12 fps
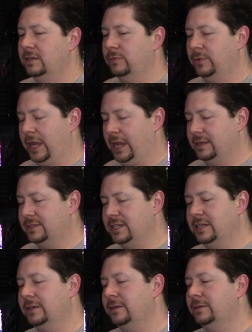we had
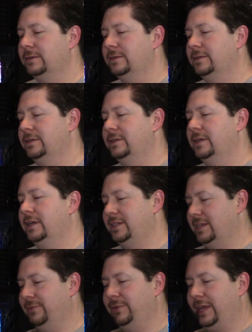dinner and
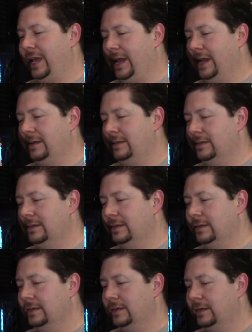then we had
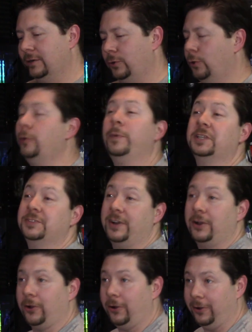a whole bunch of
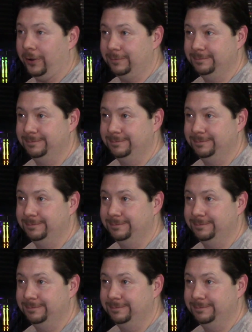alcohol.